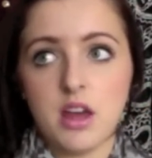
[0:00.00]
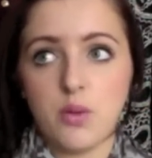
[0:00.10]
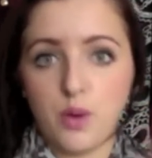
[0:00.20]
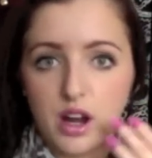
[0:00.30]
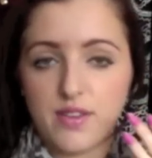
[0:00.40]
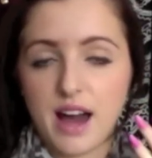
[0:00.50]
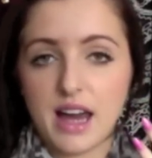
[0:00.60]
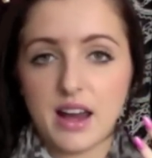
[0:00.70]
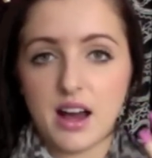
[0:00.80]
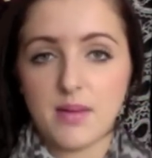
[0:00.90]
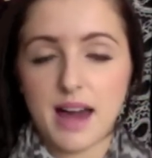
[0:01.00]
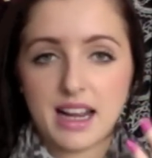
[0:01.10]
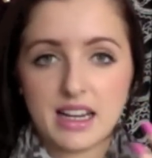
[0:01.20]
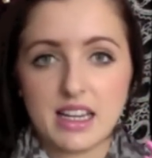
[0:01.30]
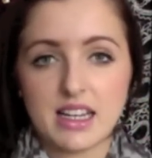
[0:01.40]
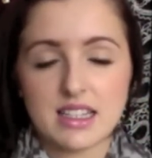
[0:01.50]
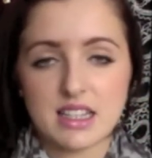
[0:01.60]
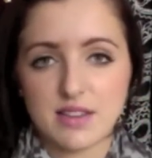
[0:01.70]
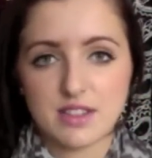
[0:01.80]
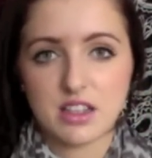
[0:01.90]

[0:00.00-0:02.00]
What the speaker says: when I've had acne, and it's left